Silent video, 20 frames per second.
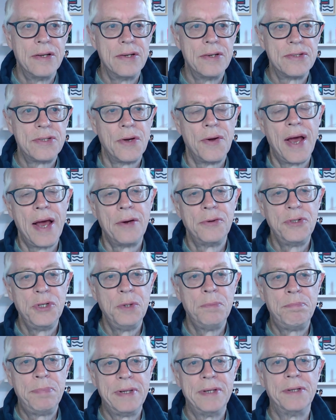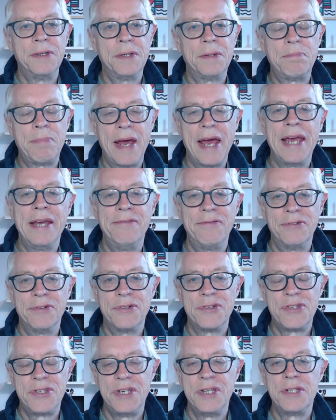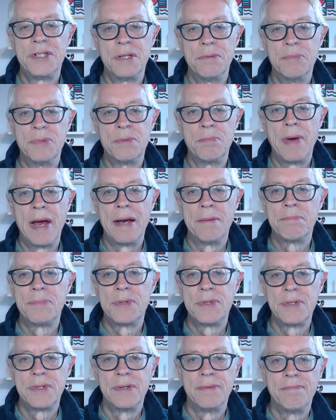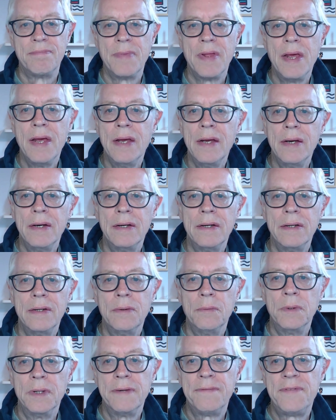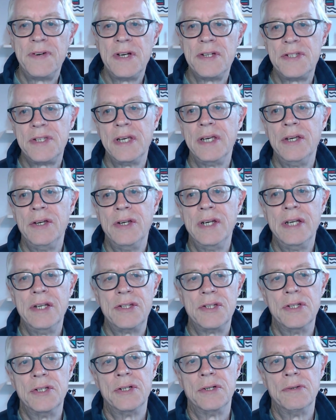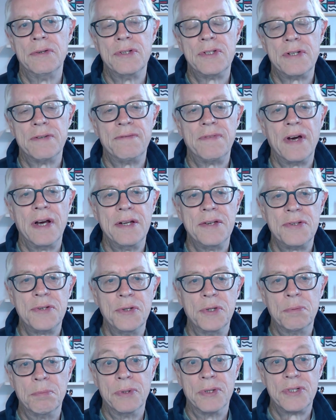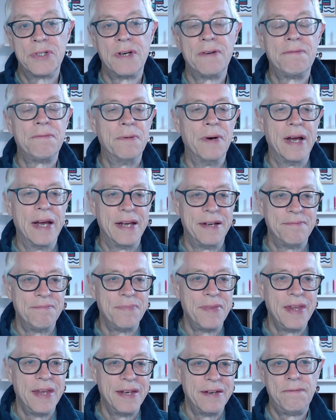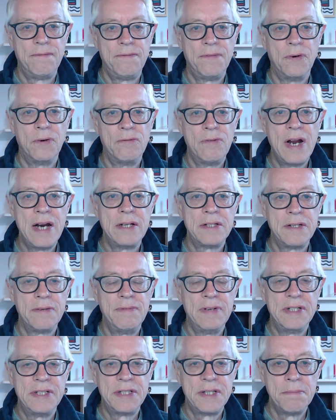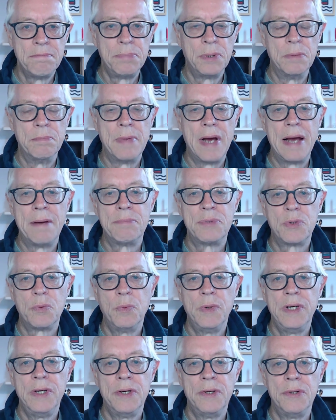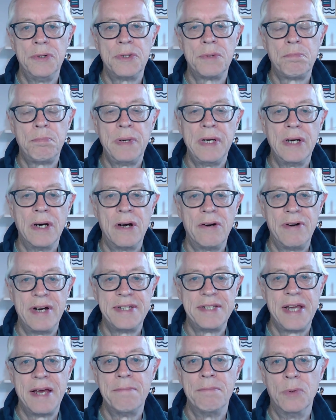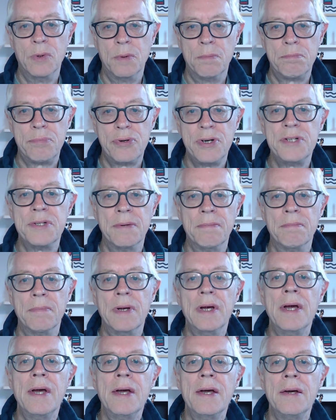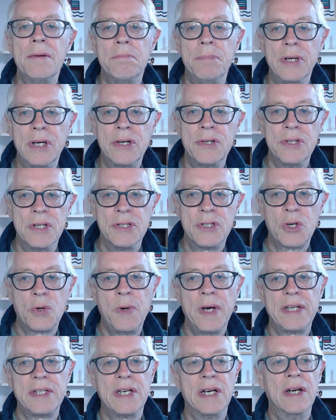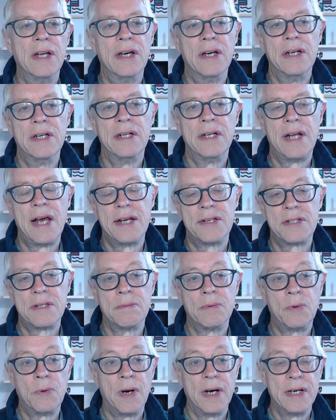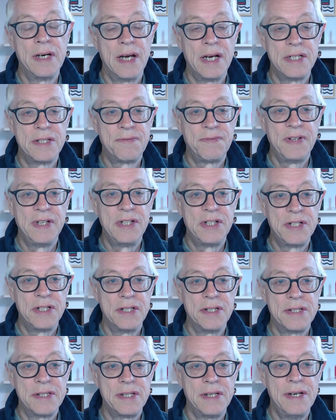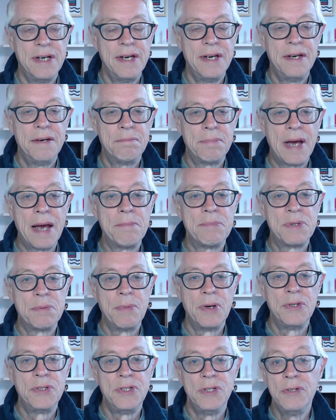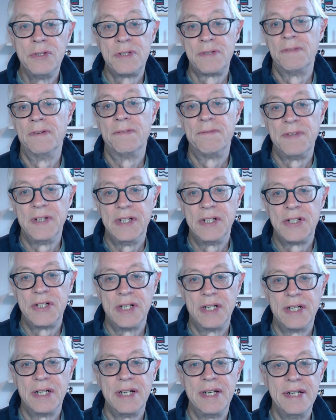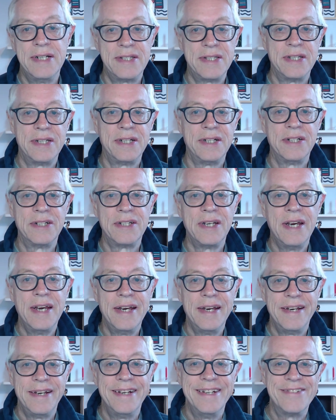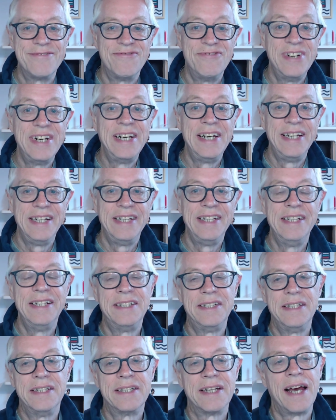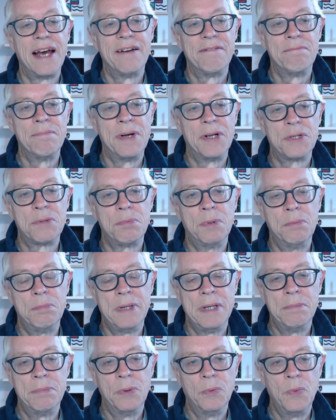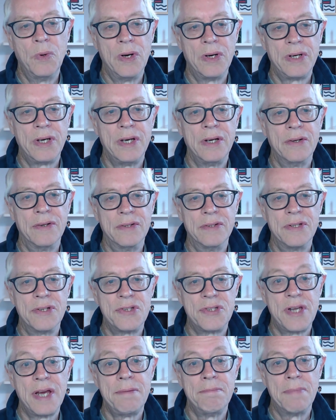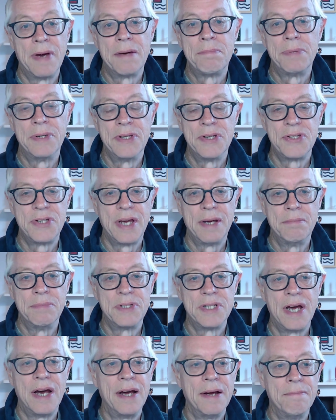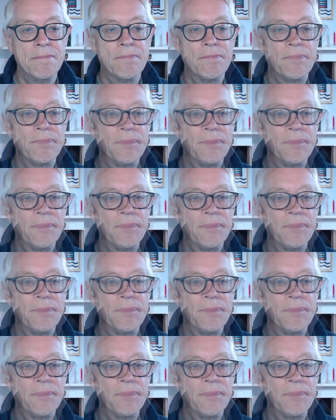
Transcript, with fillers: So how do you build behavioral systems maps? Well, the first thing you need to do is to find suitable software. For relatively simple maps, we use P R S M or P R S M because it's quick to learn and has some quite nice features. Perhaps the most useful feature is that it is really easy to have multiple people working on the same map at the same time.